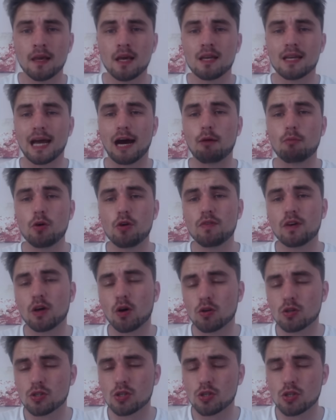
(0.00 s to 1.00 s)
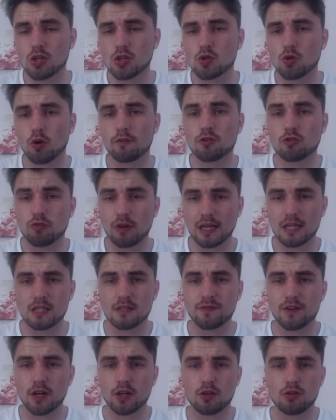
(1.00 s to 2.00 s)
Now, moving on to the sort of
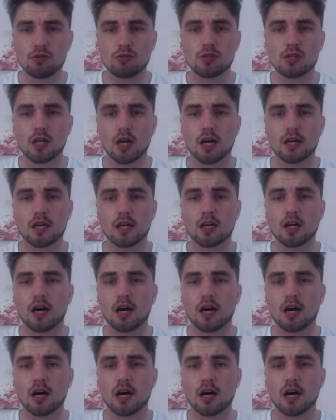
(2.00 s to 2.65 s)
transfer news saga,